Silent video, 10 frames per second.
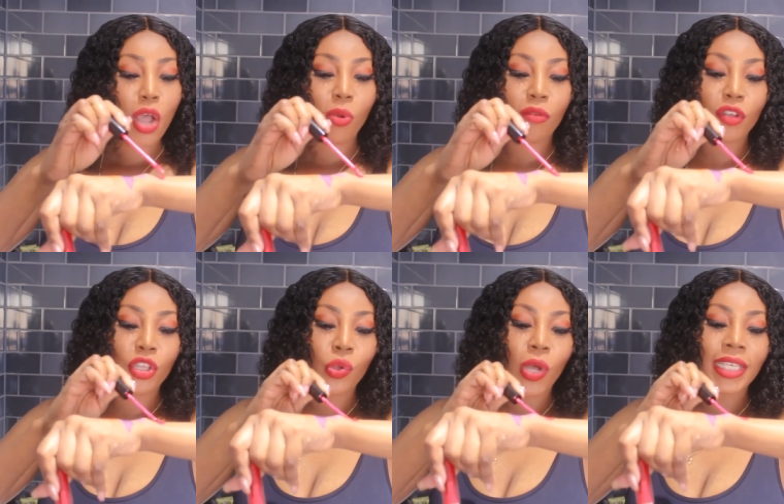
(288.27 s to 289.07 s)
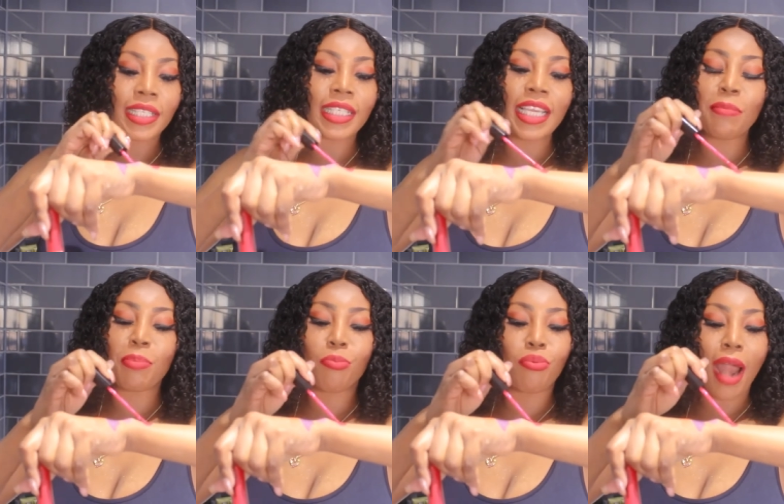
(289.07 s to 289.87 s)
whether you are
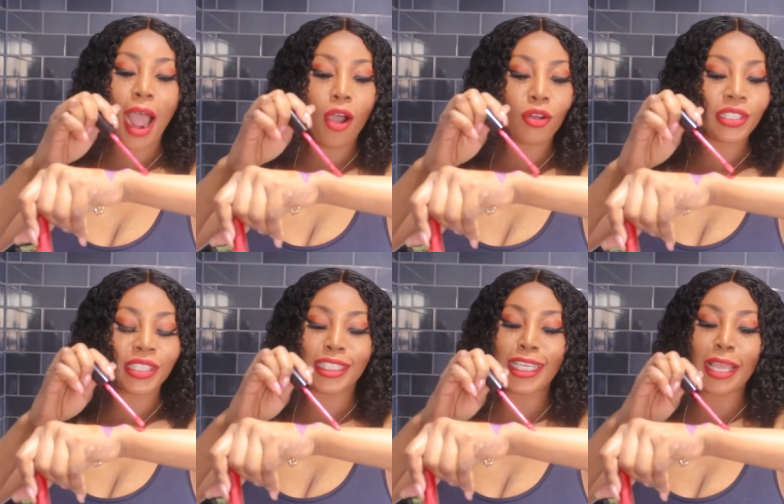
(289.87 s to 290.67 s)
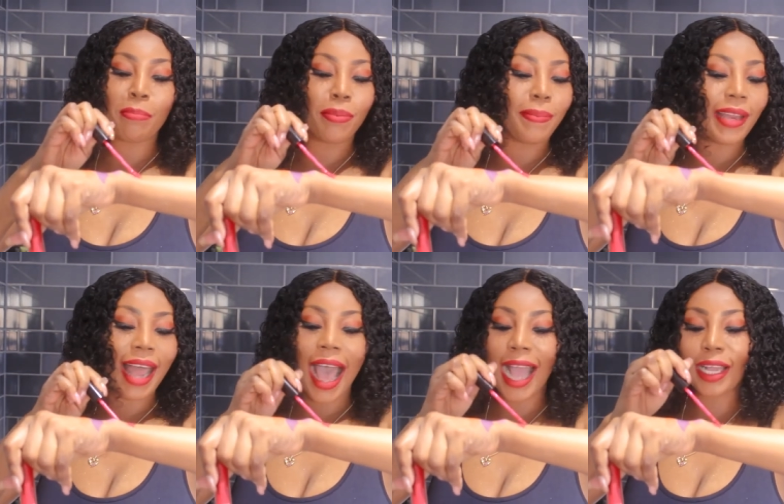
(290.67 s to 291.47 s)
deep brown deep
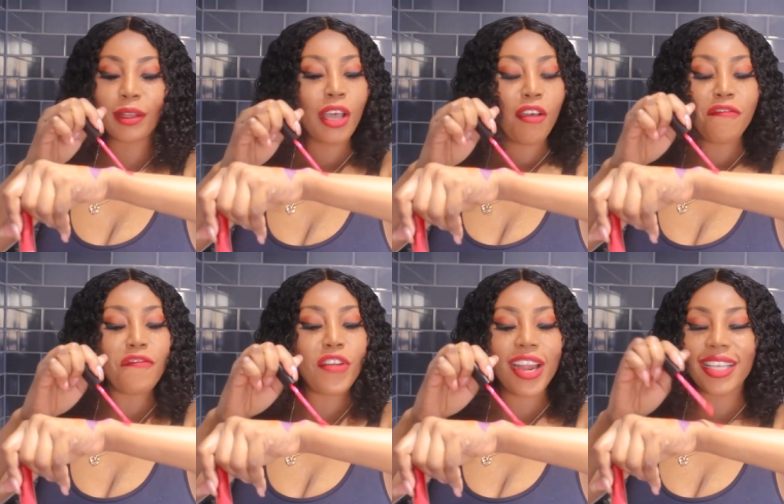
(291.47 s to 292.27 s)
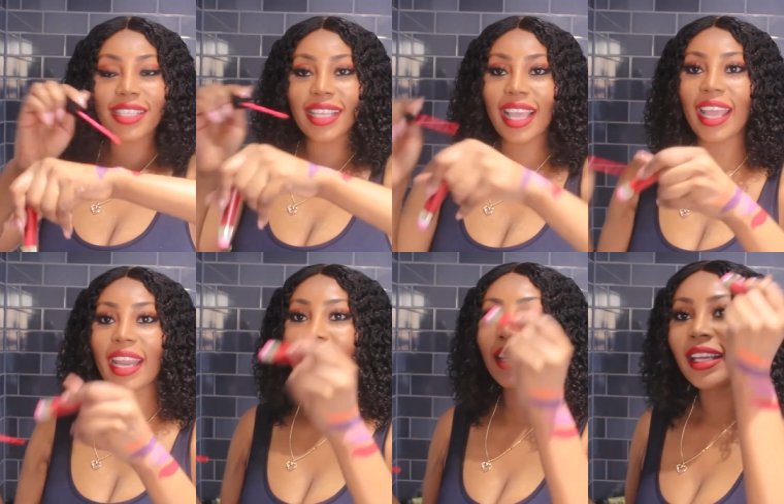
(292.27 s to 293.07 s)
black fair
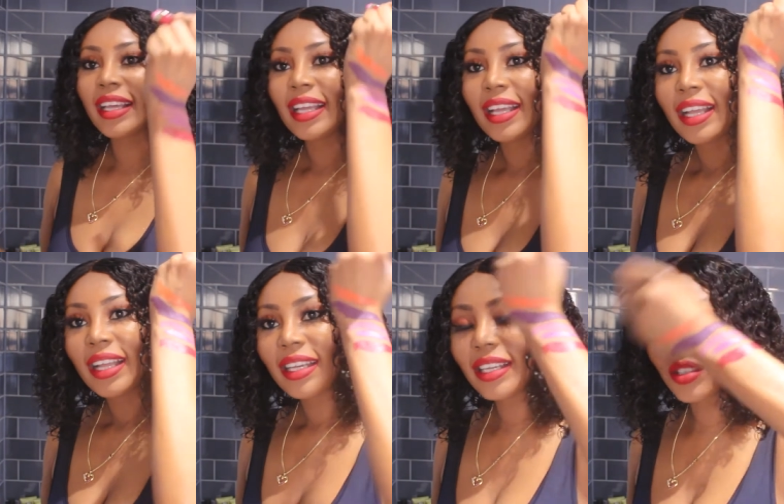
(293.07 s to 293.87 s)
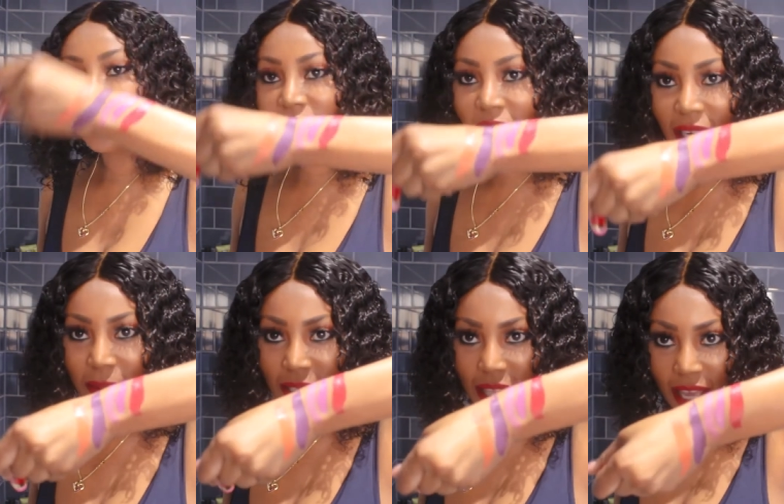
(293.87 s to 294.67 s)
skin this red
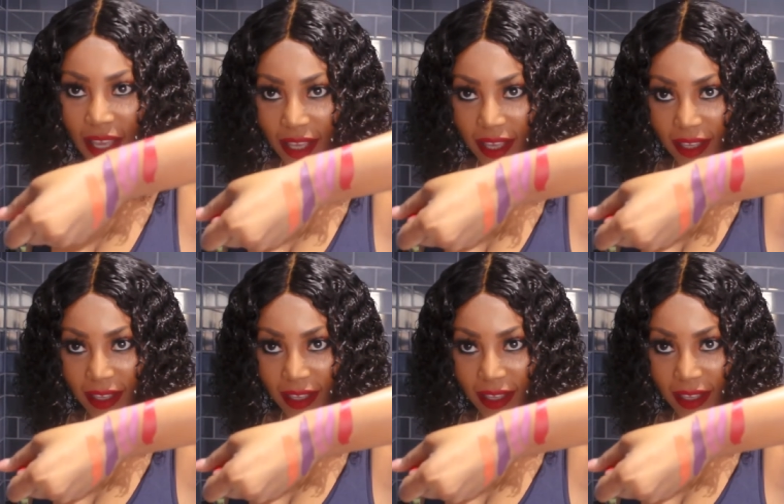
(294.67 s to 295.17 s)
lipstick